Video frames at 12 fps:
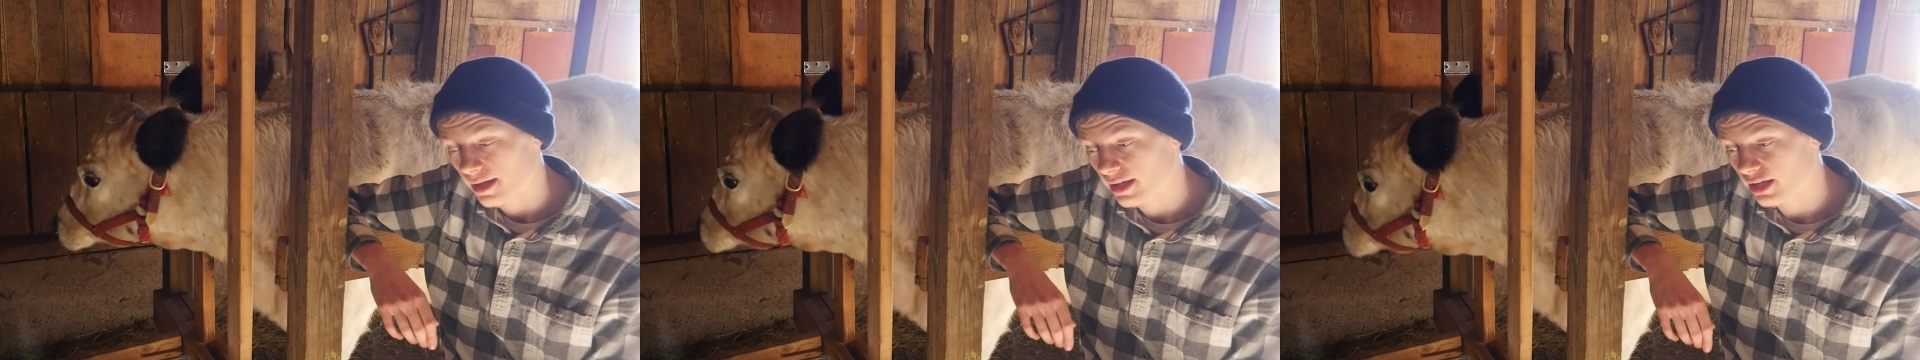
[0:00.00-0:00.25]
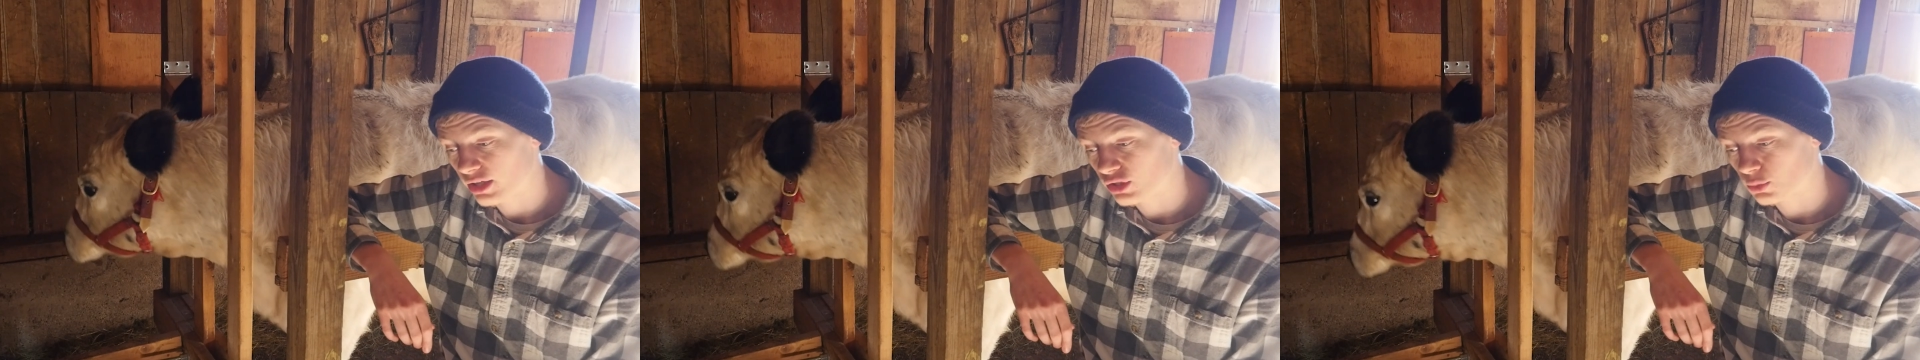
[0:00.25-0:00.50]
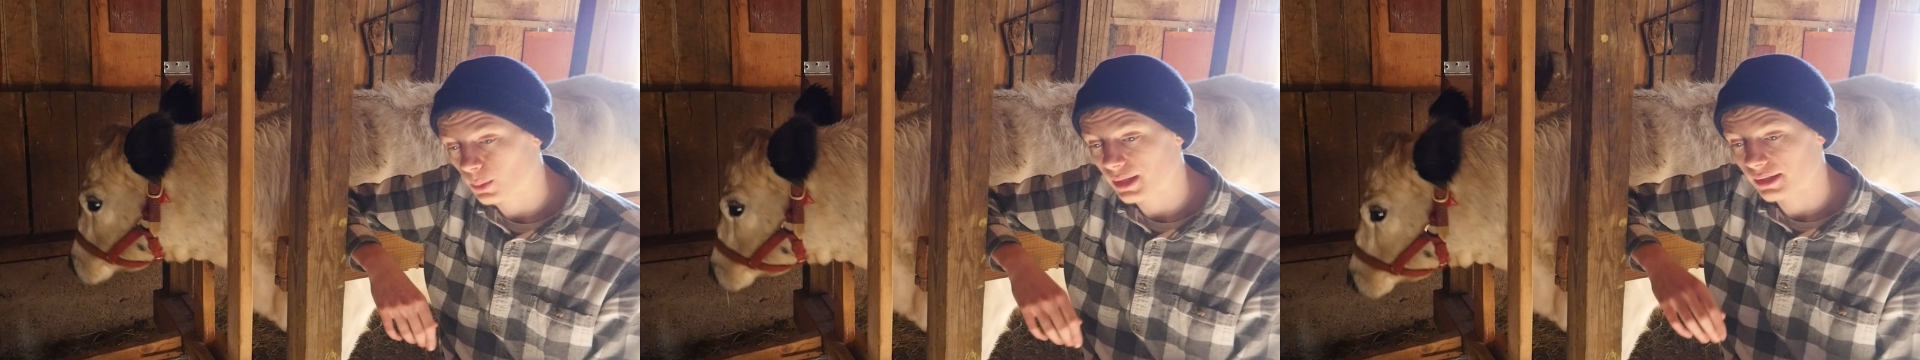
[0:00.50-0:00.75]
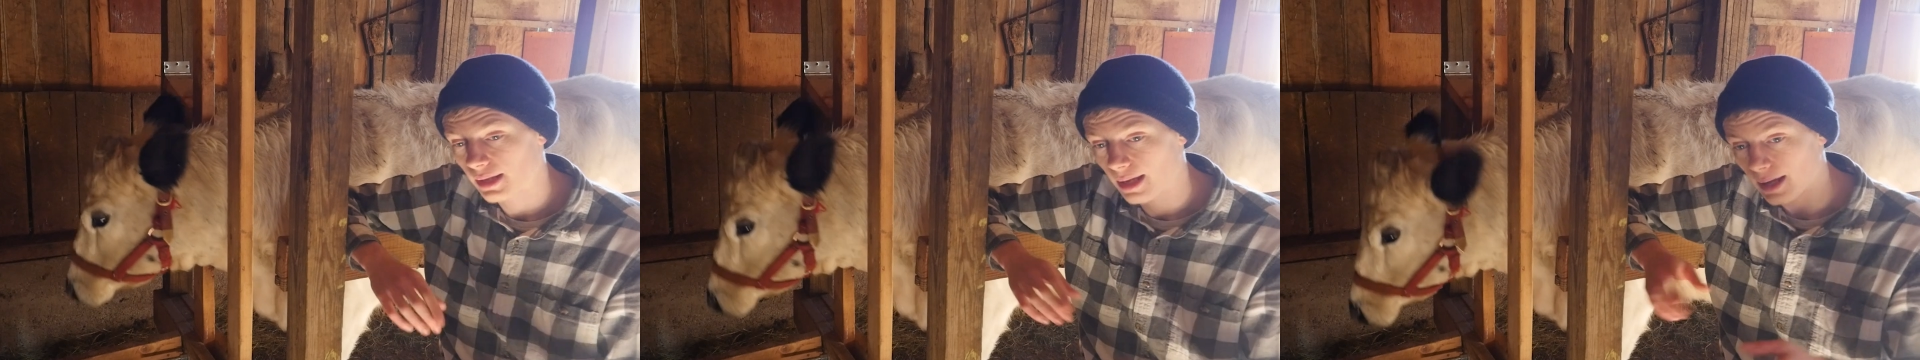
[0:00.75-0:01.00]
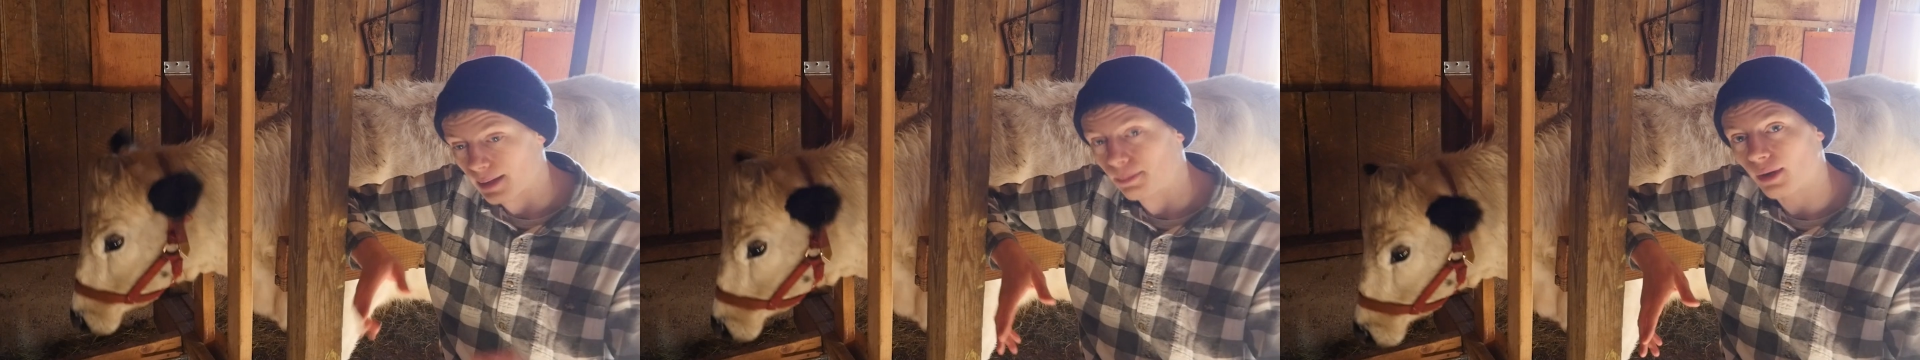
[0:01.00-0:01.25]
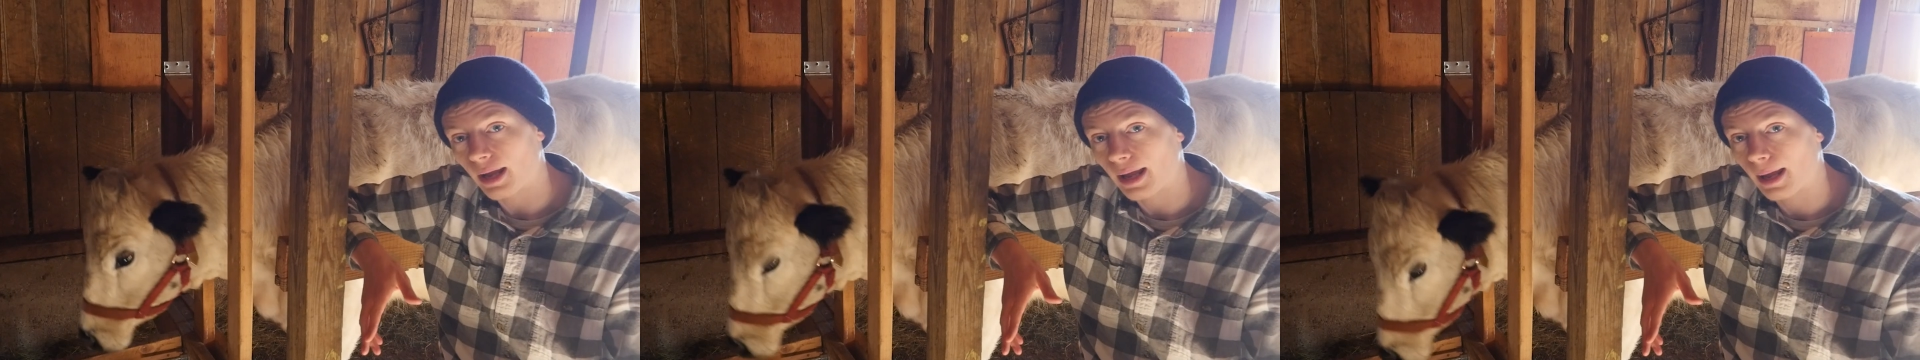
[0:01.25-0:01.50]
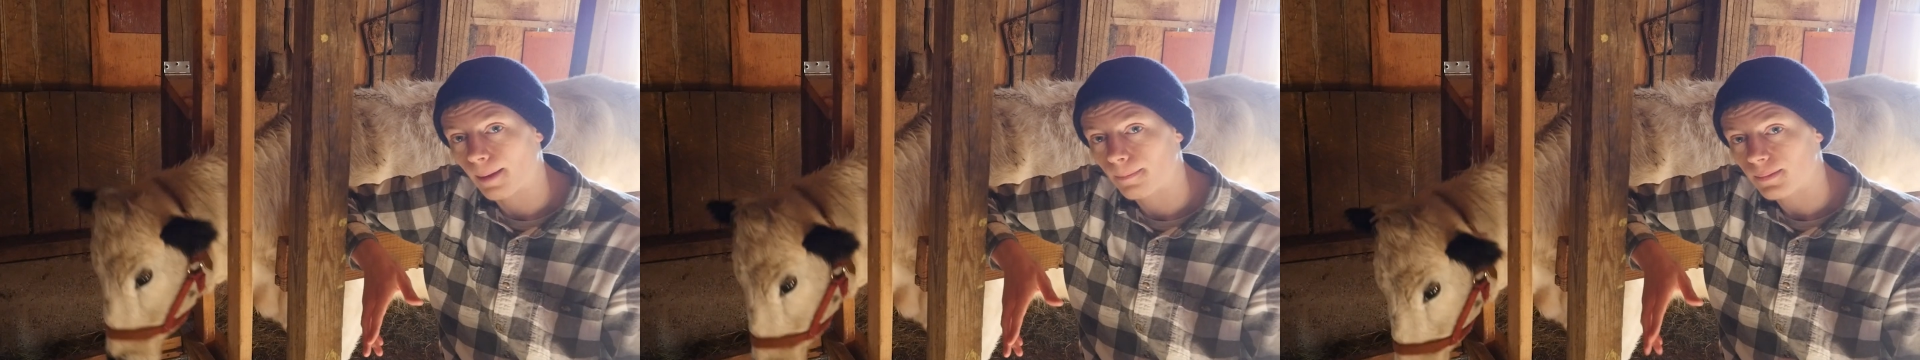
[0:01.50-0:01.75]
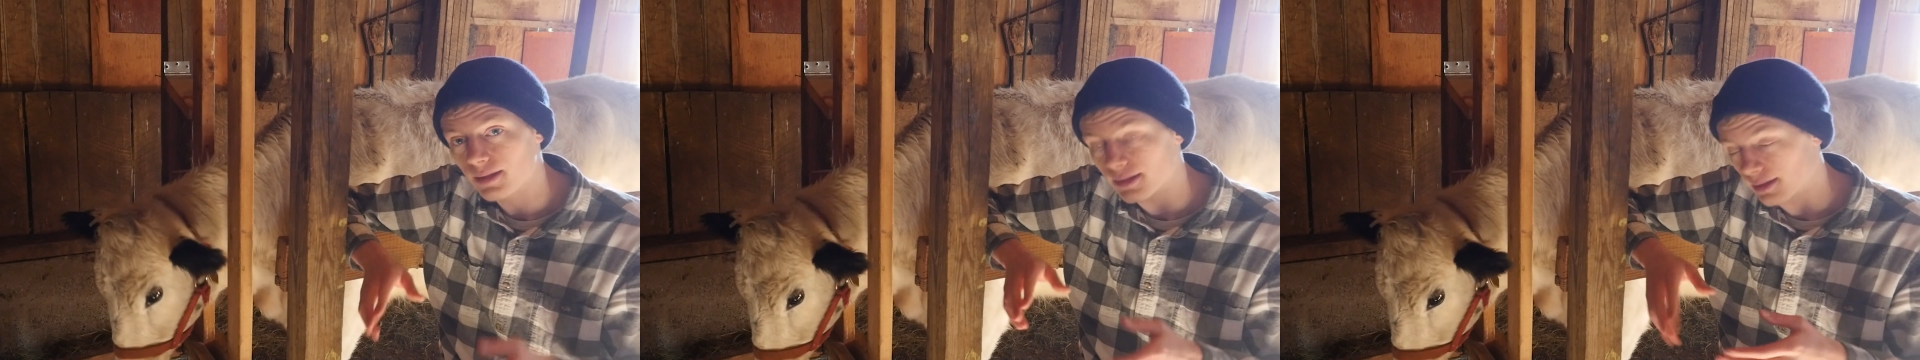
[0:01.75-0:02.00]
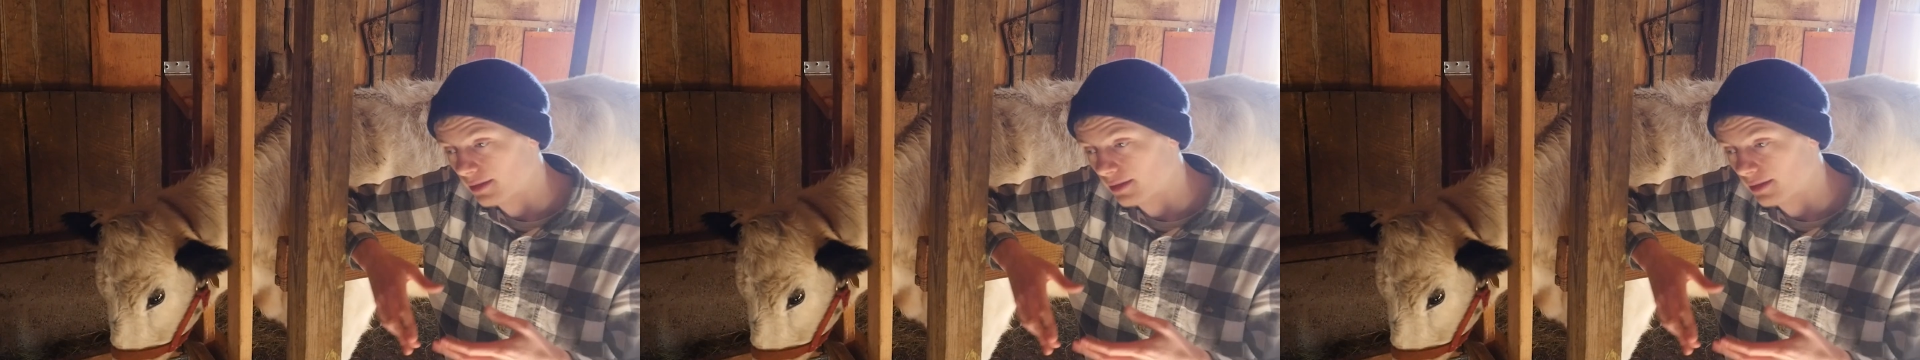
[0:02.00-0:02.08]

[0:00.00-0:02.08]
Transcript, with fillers: is when Abraham